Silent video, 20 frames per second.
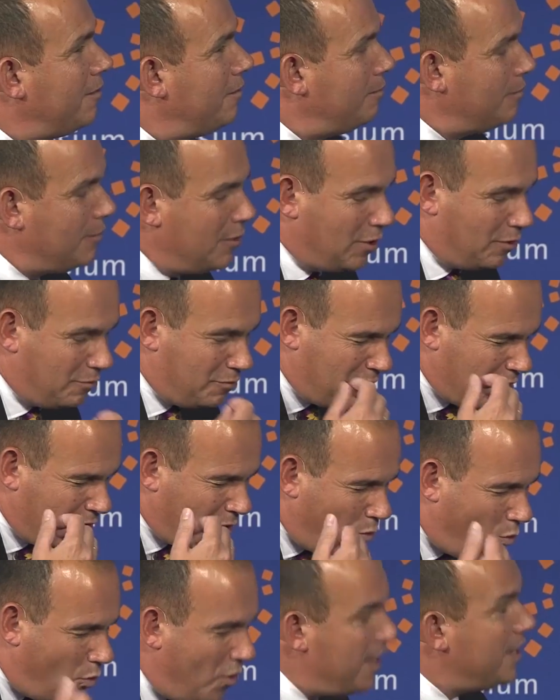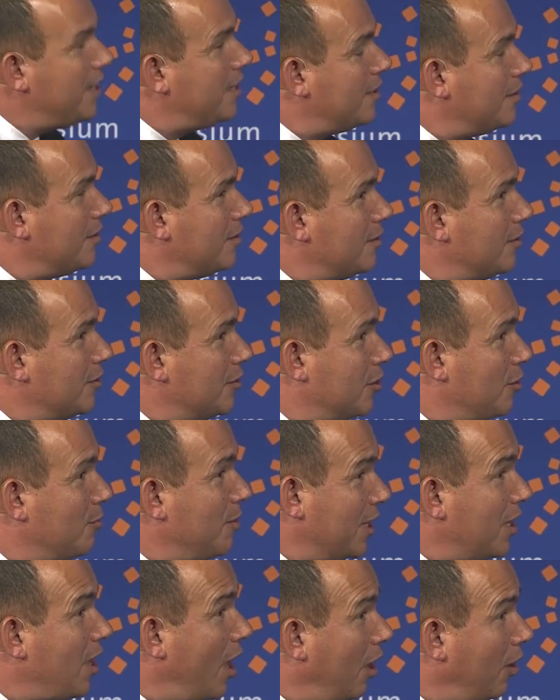you know, the weak to be
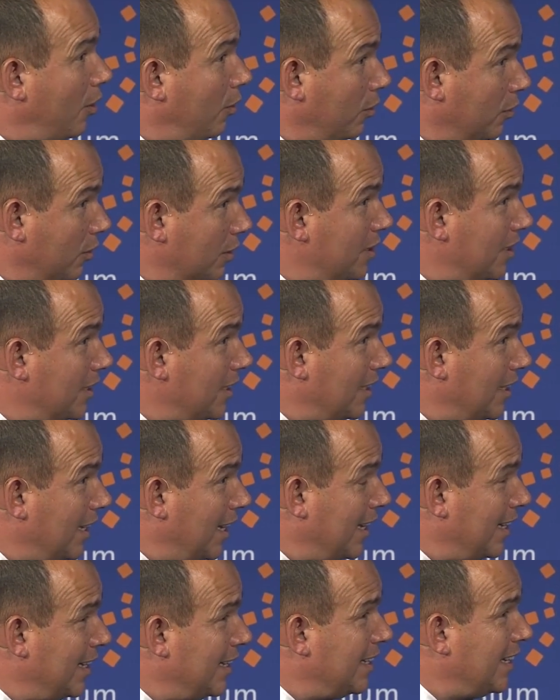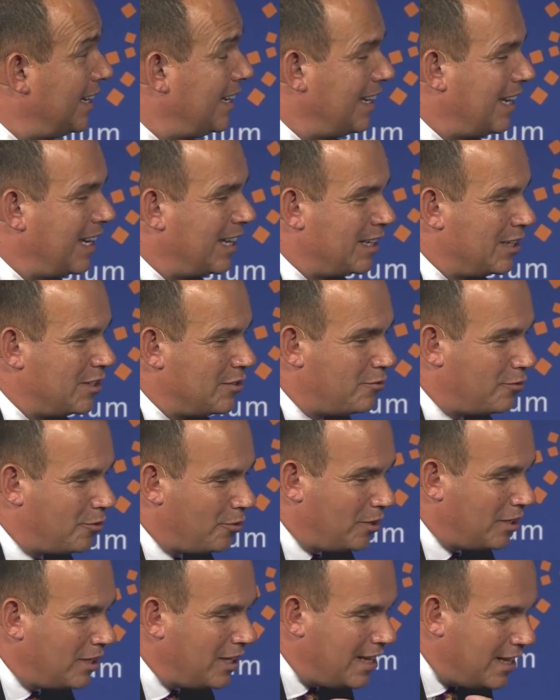culled, and
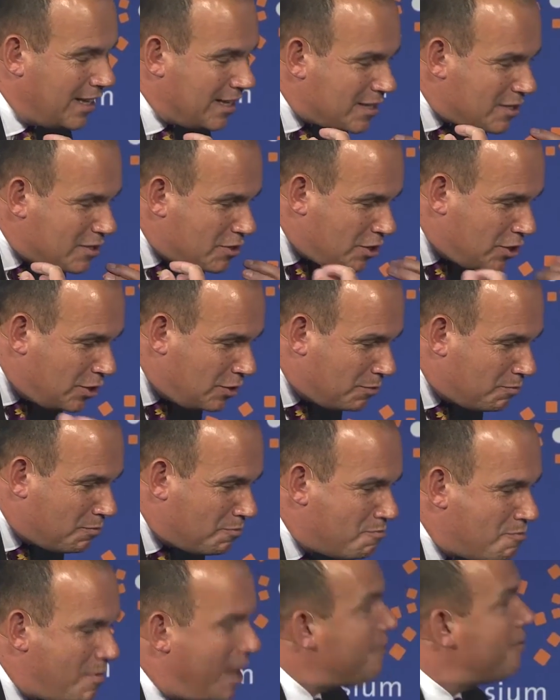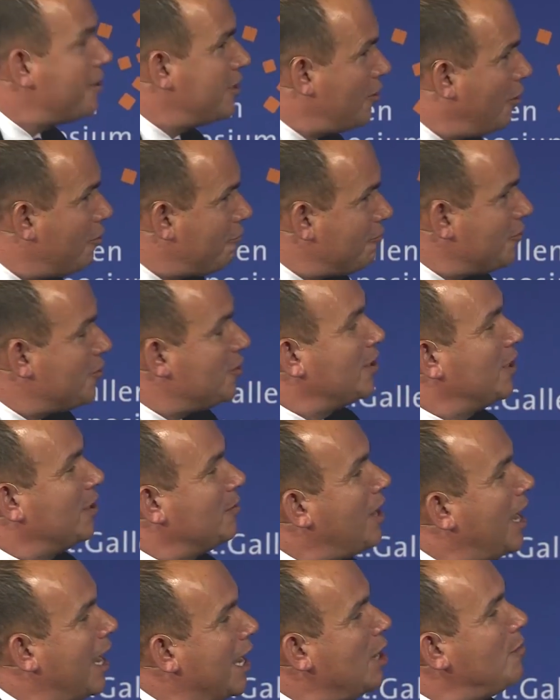for meritocracy and
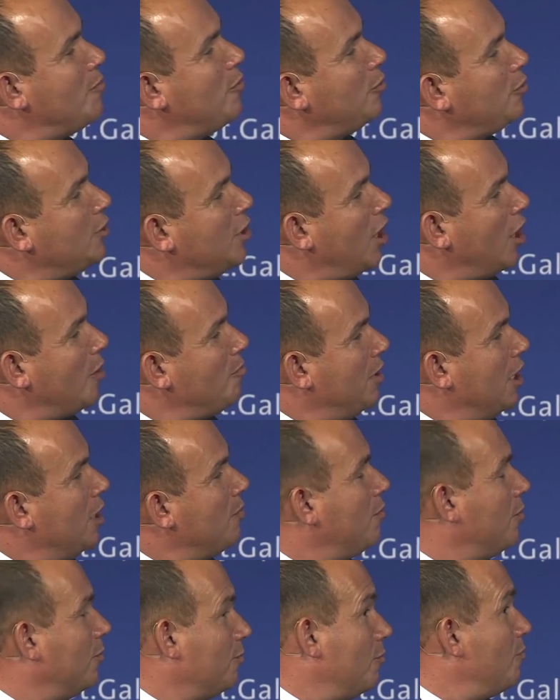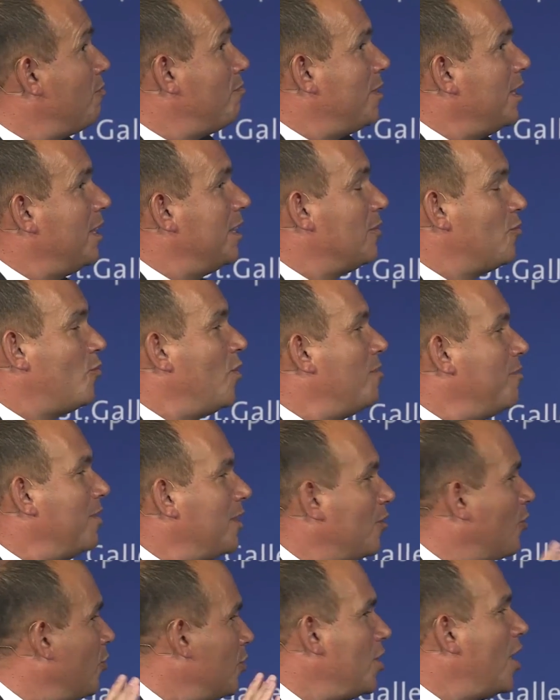able young people, be it
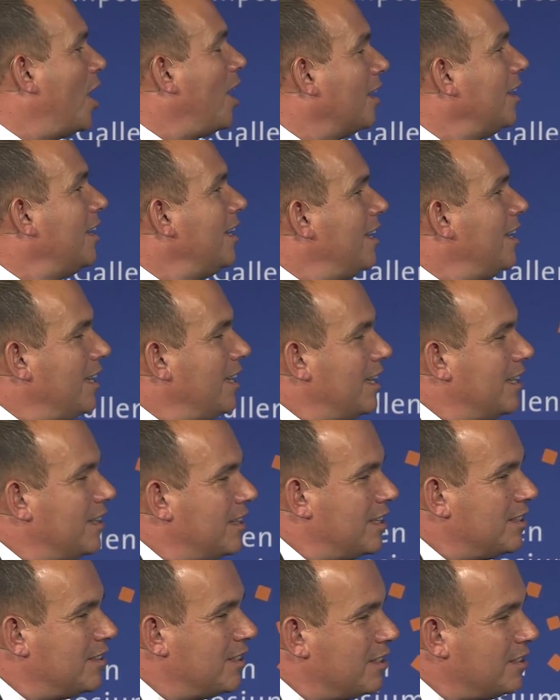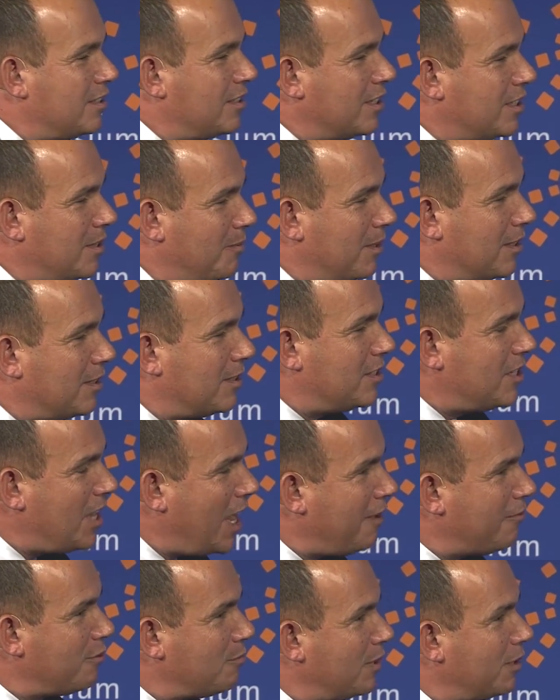women or young. There's something
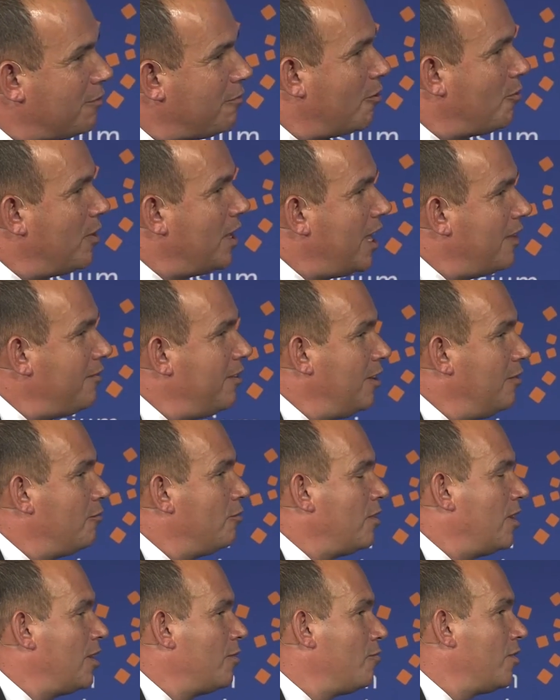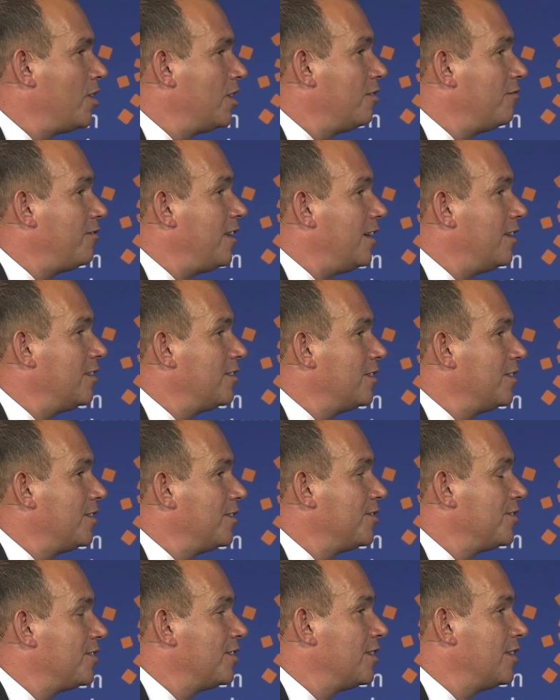terribly wrong. We have one of the faculty
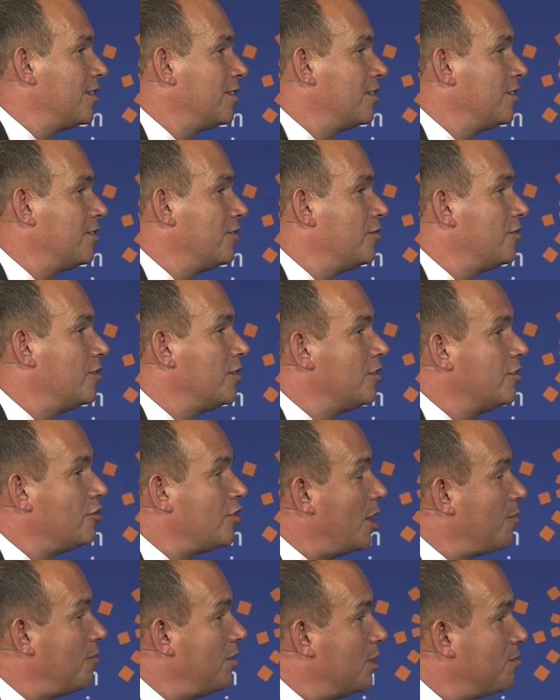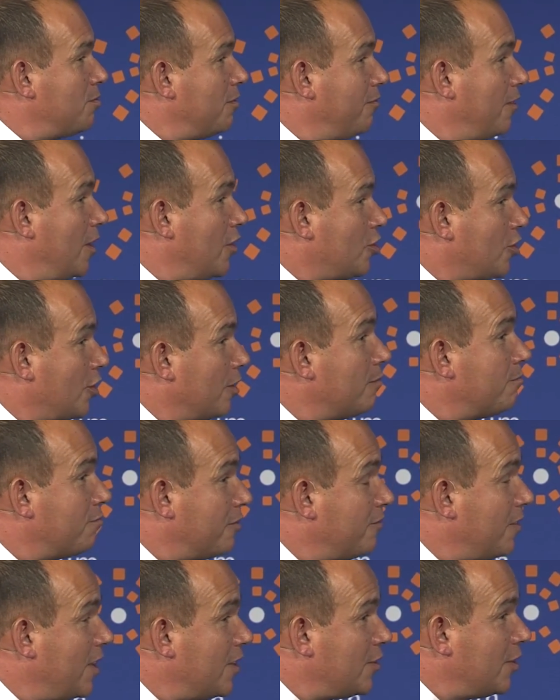is the Japanese
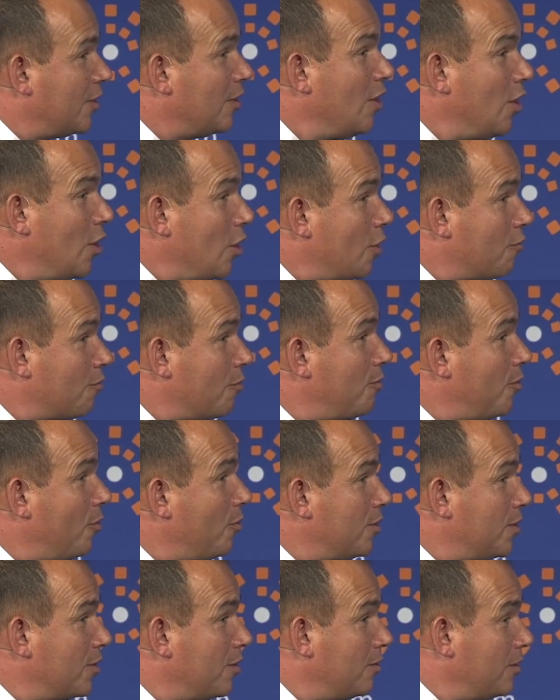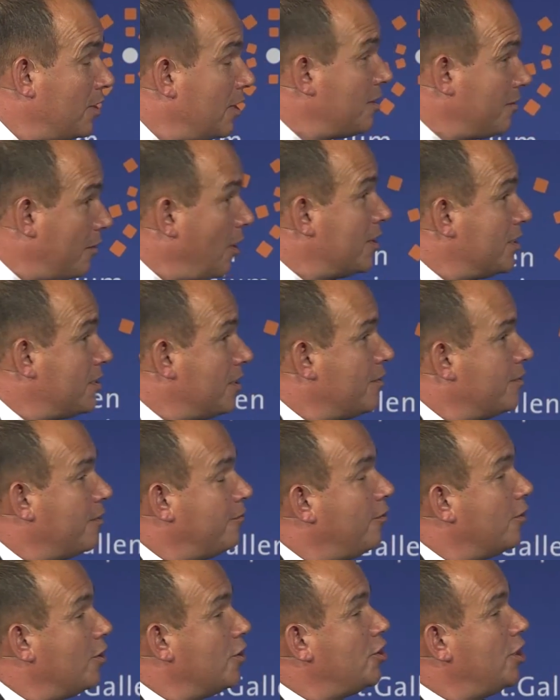professor who reported on the
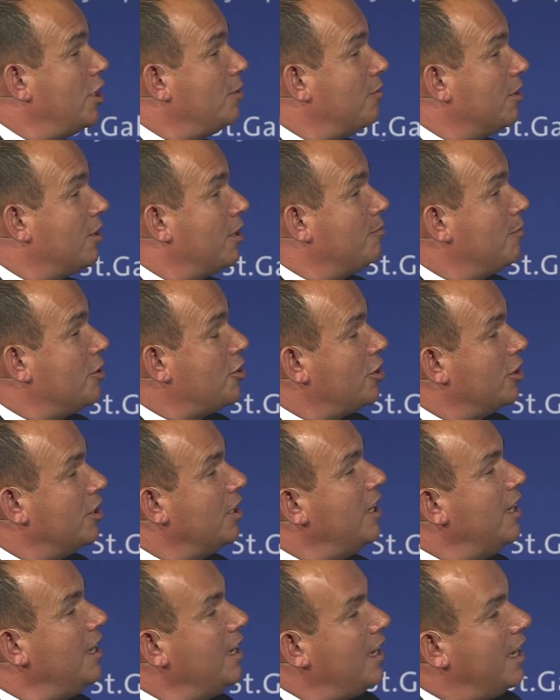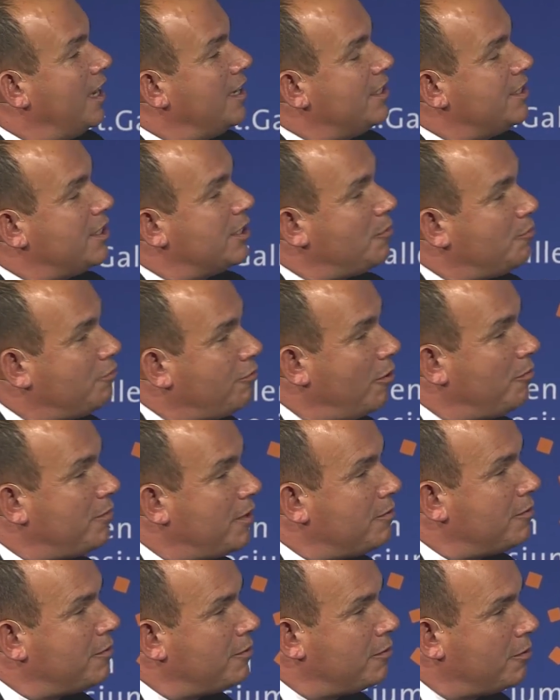Fukushima Commission, and he said
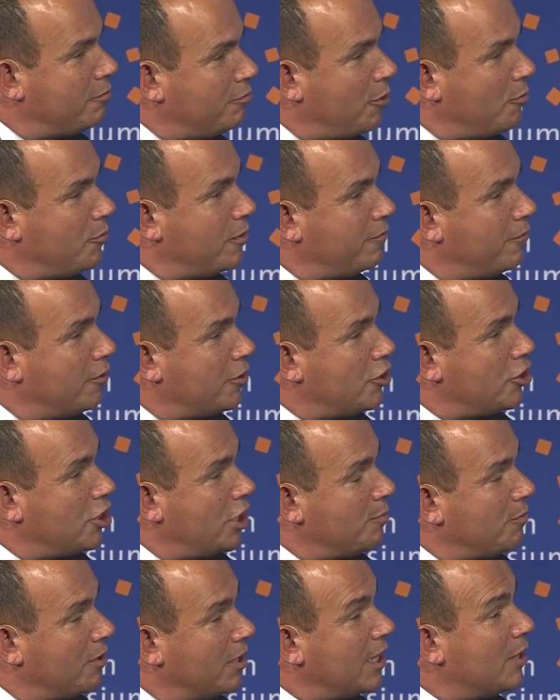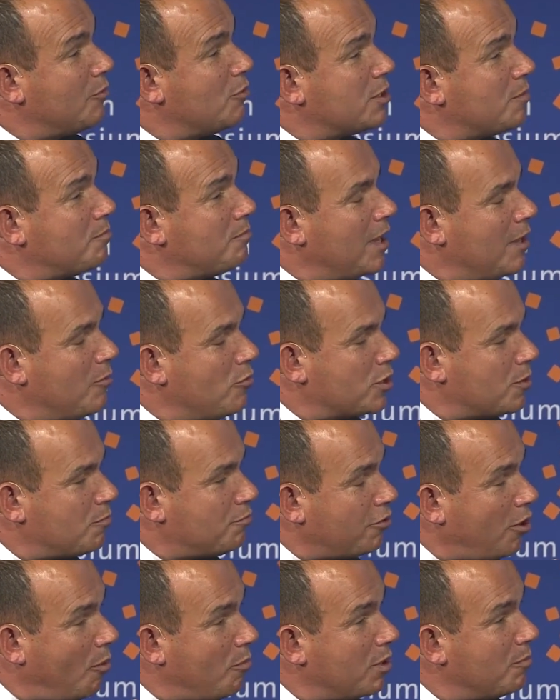the problem with Fukushima, it was a
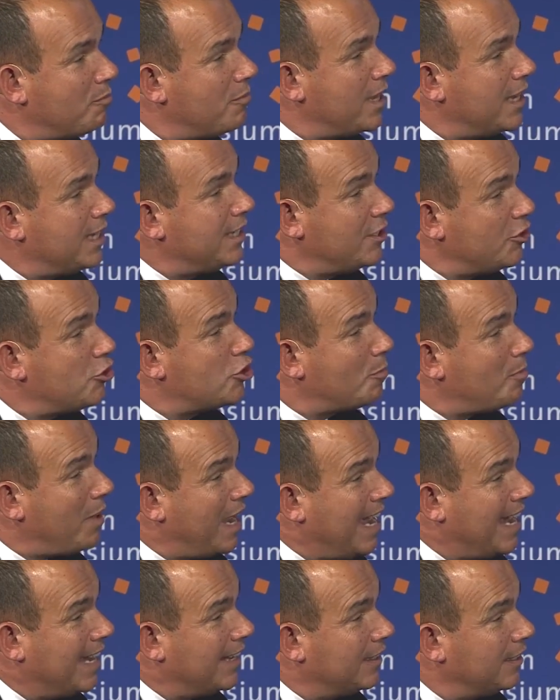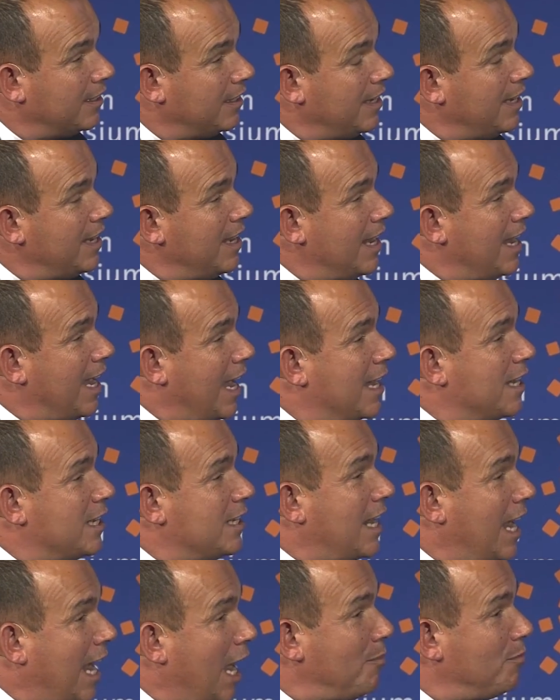problem made in Japan, and it
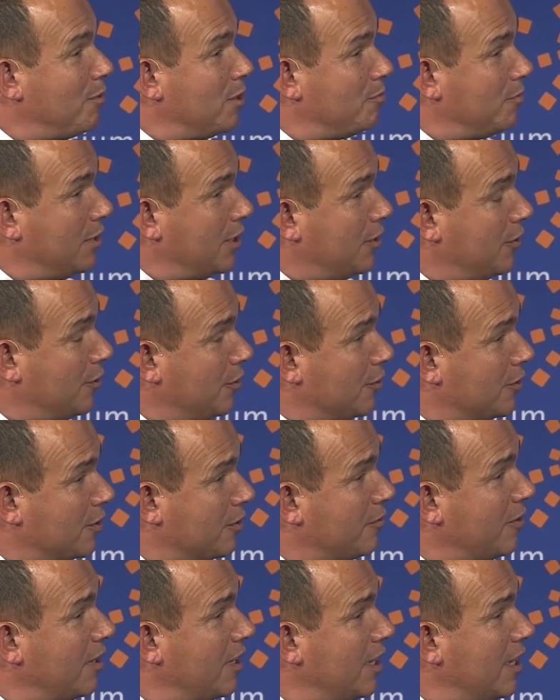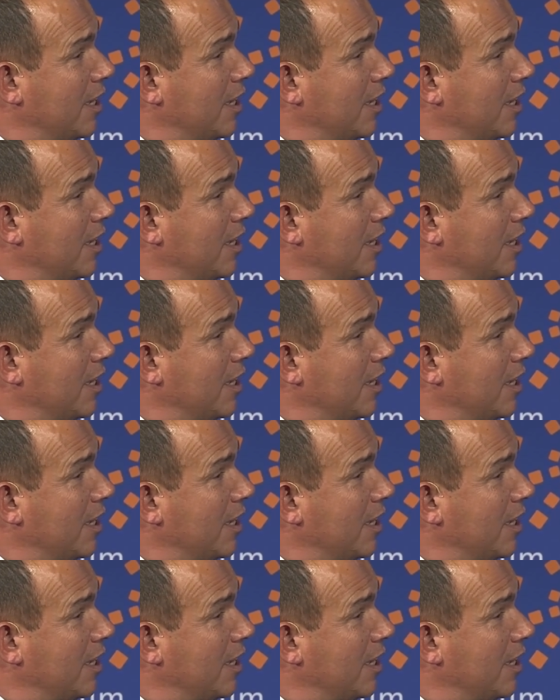happened because of